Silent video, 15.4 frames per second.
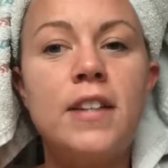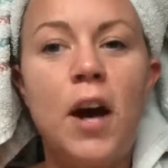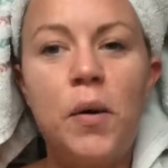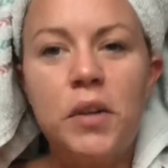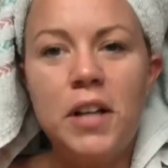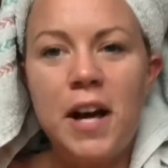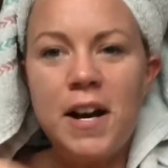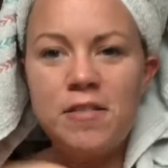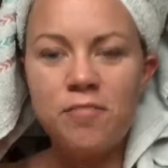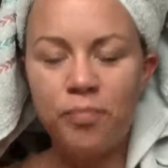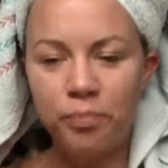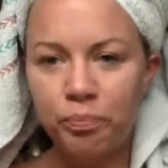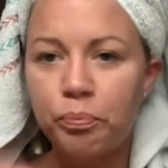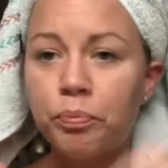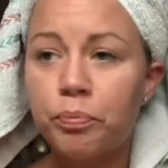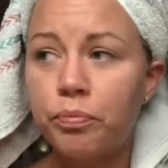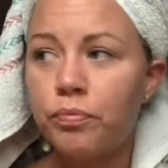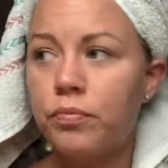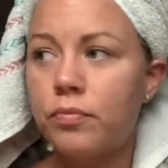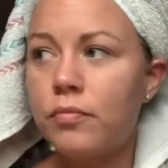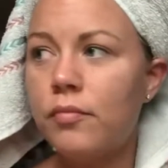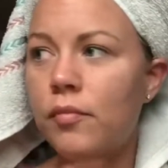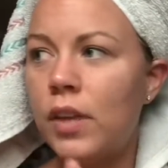a towel on,
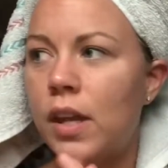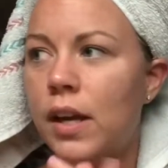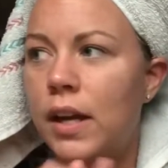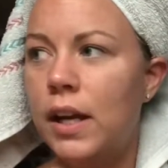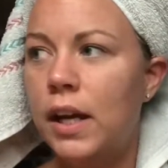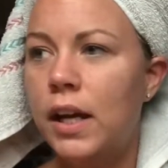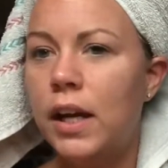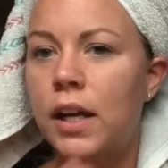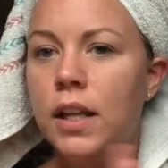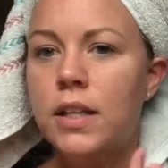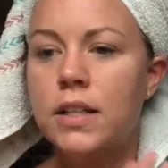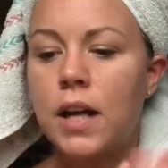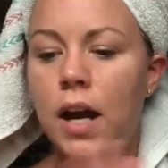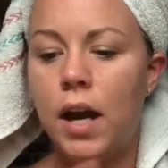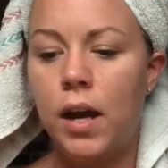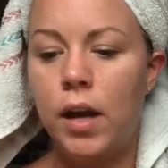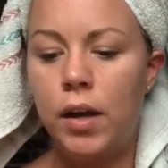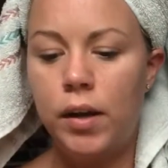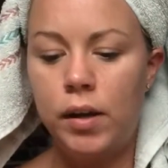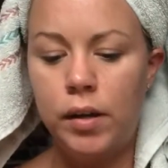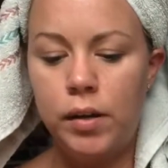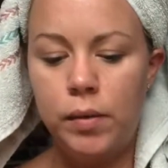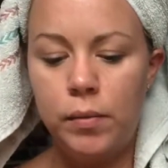and
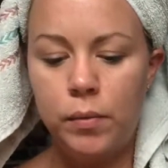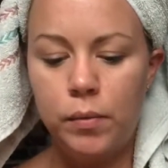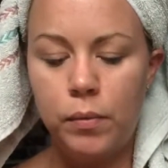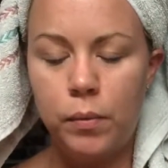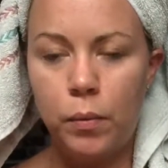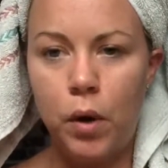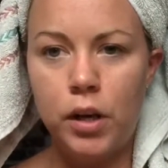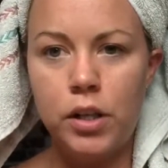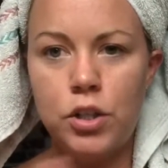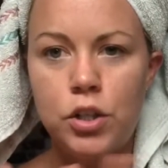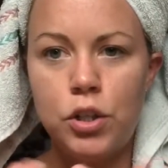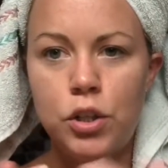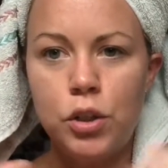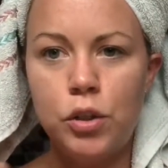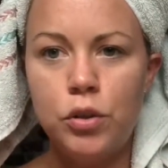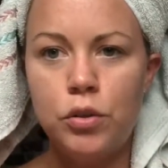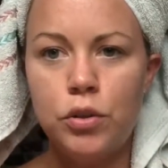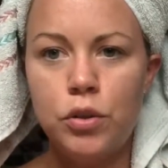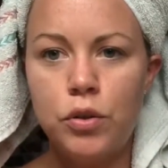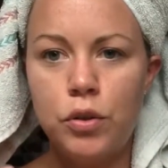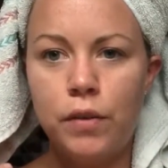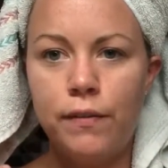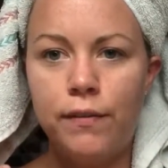I wanted to do
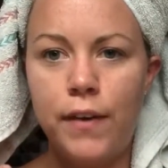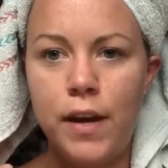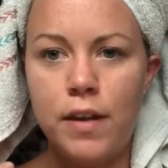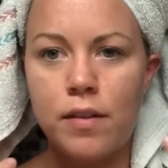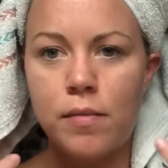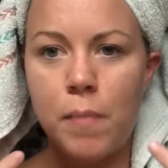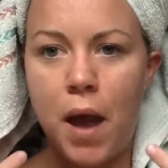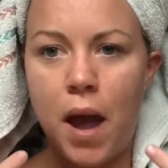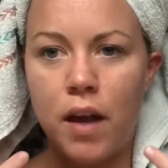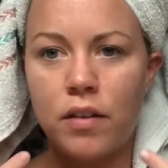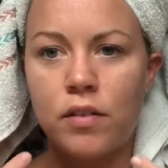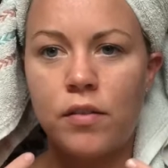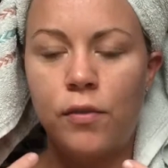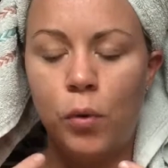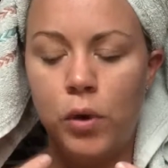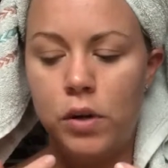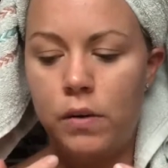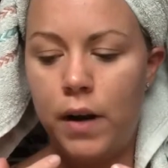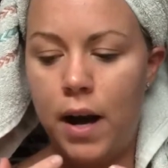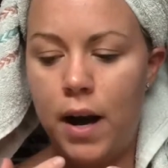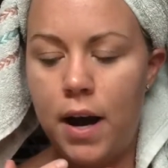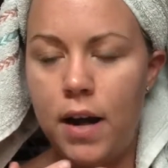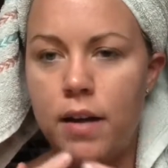a face mask for you
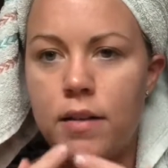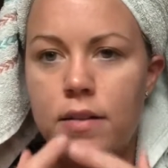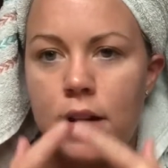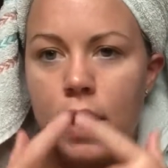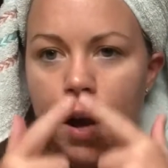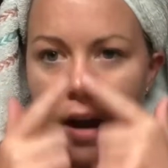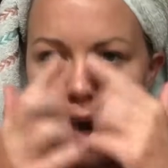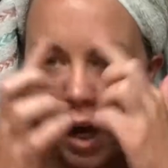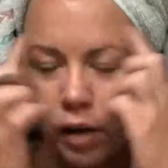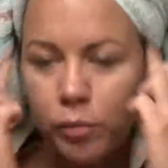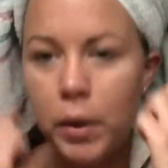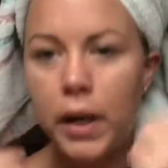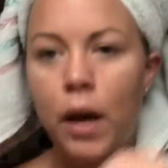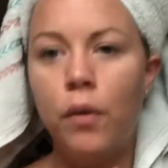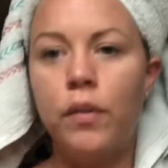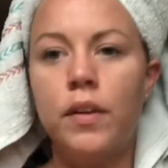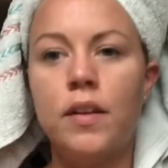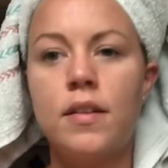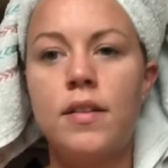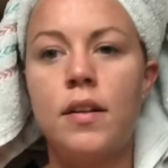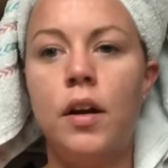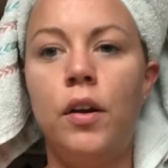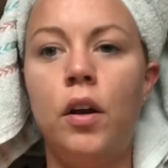guys. I've been out in the
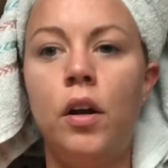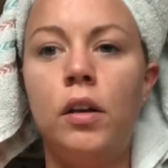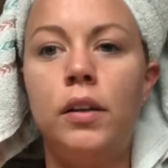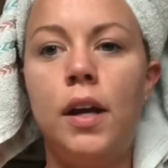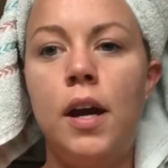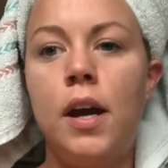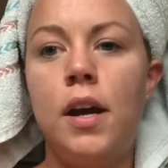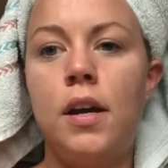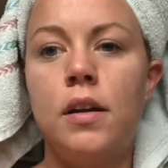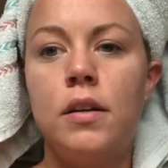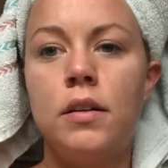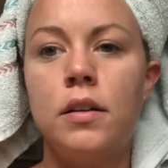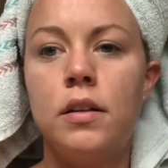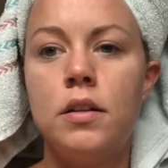sun all day,